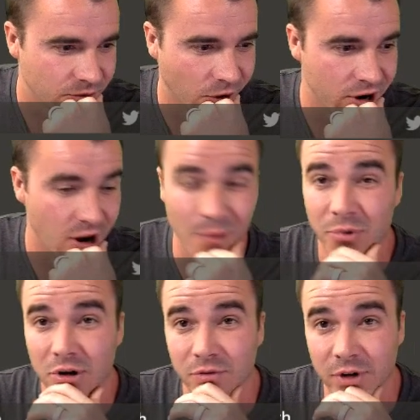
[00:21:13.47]
for a
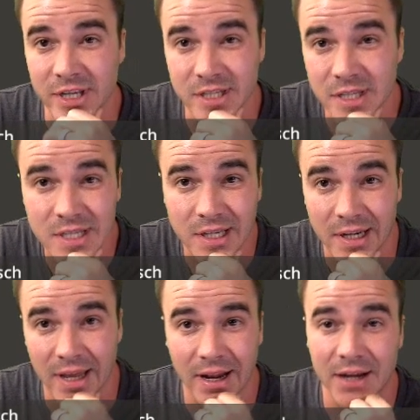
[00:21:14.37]
number of reasons,
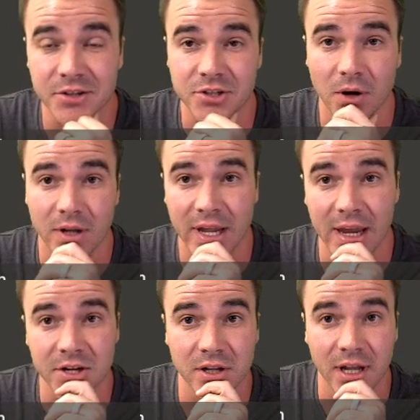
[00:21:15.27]
and I just don't
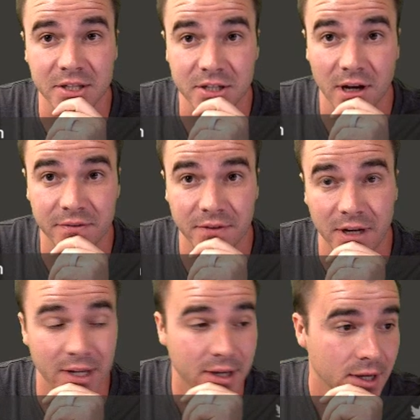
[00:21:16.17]
engage in that stuff,
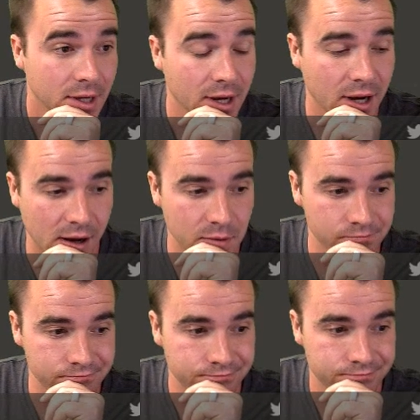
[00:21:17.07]
and
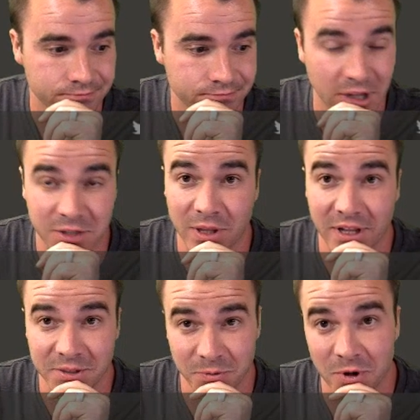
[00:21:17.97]

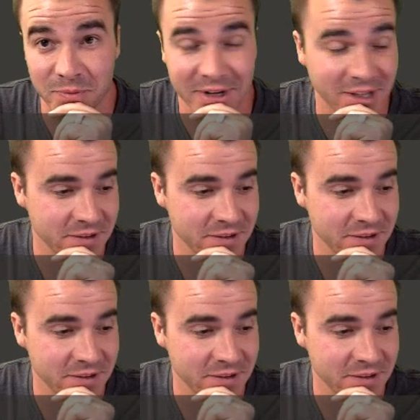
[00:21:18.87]
that's where I'm going